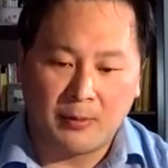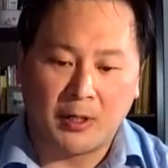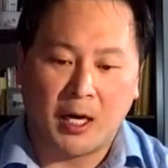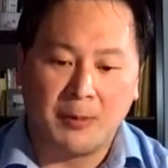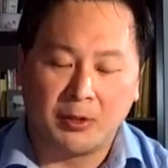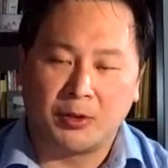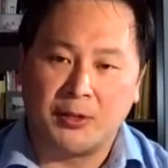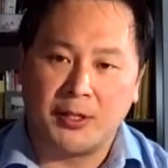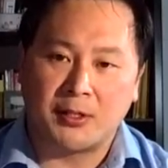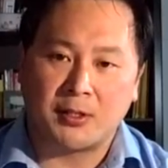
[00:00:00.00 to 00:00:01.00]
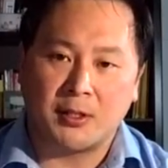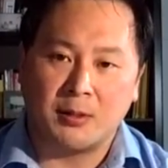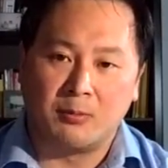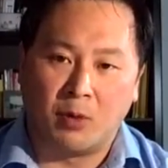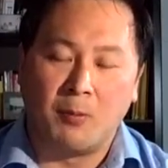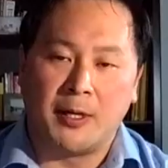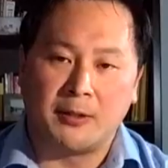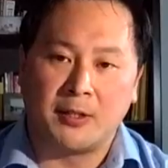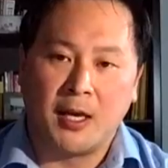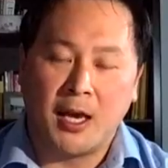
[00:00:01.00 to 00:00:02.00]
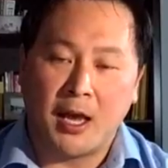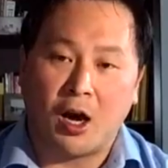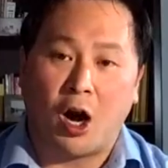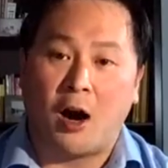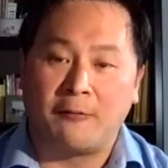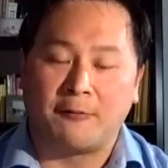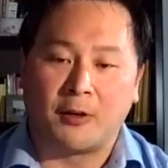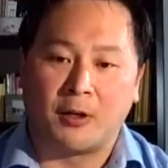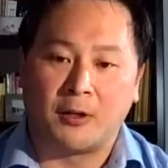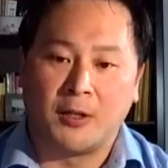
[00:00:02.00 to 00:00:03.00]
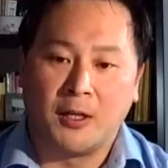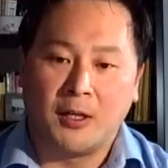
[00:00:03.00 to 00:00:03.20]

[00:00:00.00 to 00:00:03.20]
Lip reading: come into this moment and offer